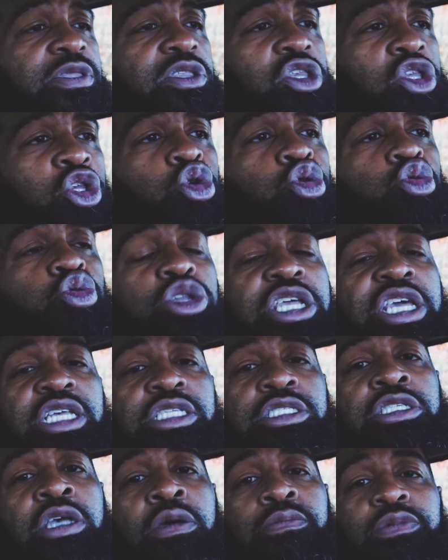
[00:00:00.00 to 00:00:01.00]
you did
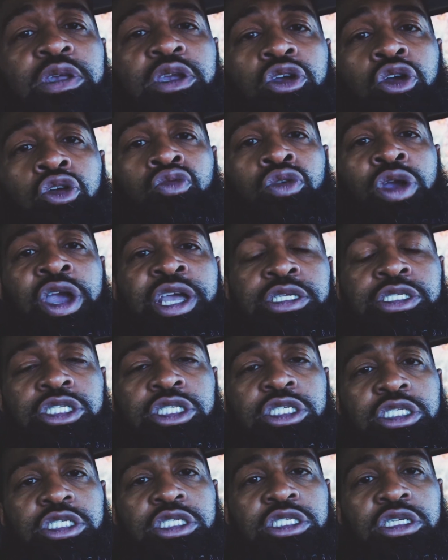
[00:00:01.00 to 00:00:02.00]
something
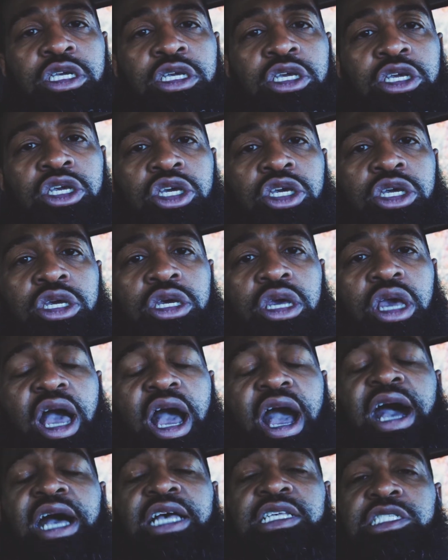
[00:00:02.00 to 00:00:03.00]
courageous.
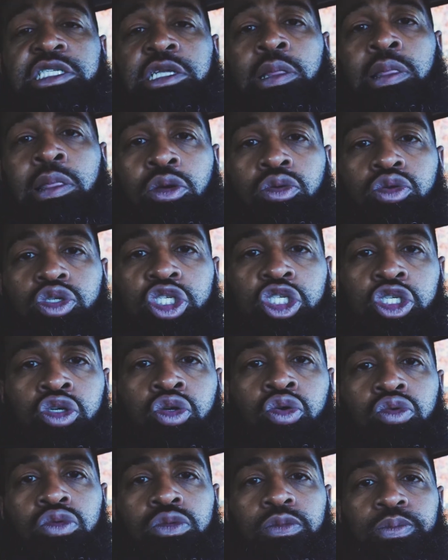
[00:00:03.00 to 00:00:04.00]
I salute
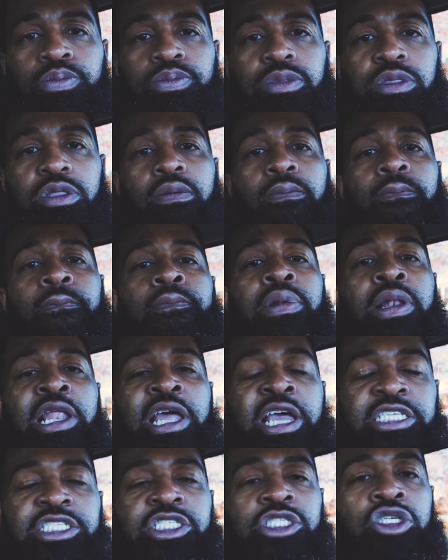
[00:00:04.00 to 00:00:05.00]
you.
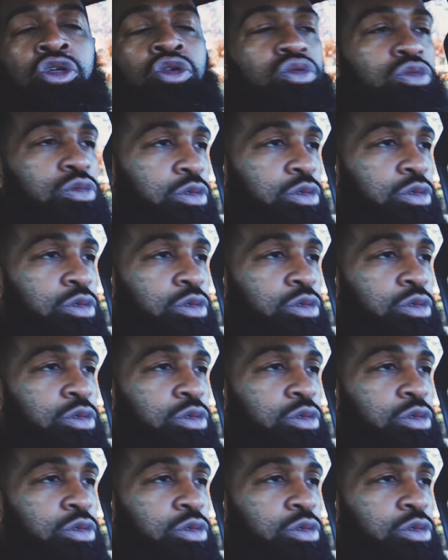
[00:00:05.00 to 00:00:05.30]
Bless you.